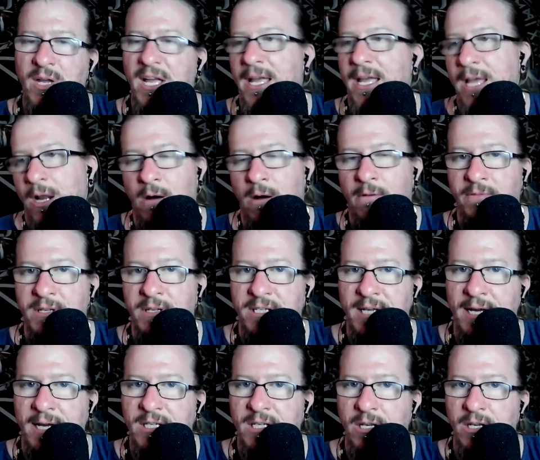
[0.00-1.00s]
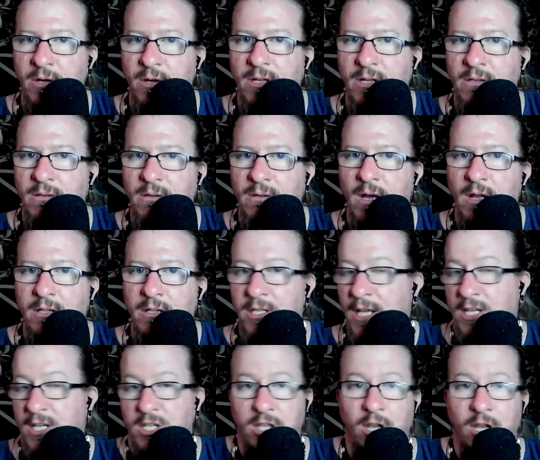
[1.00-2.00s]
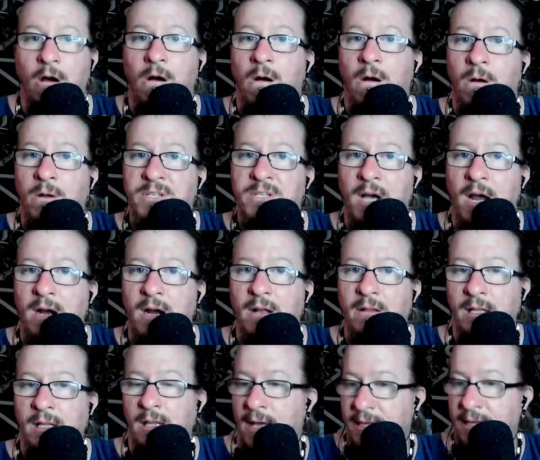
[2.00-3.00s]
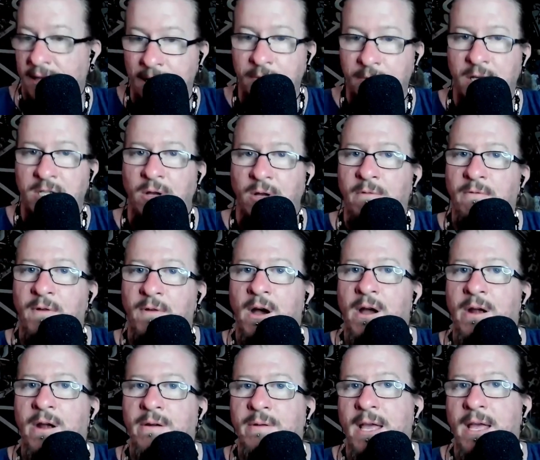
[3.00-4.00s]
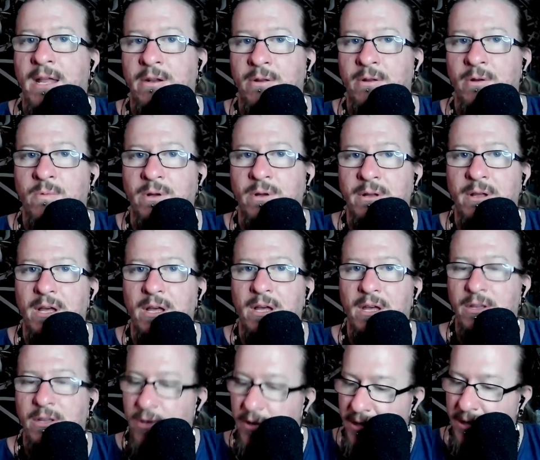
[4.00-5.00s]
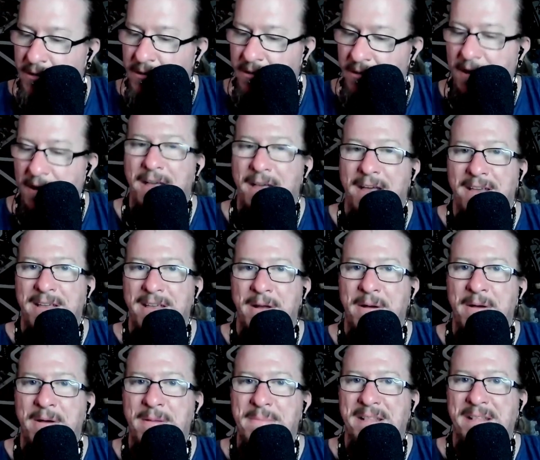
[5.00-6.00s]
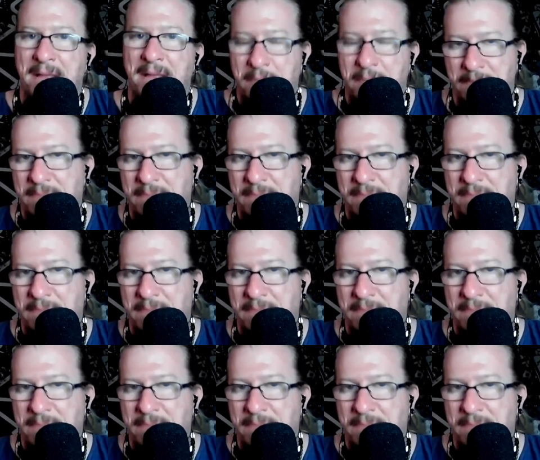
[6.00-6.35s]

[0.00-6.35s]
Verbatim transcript: can get off this exit. You can ditch the car entirely, light that bitch on fire and get a new one. You can, you know what I mean? Like,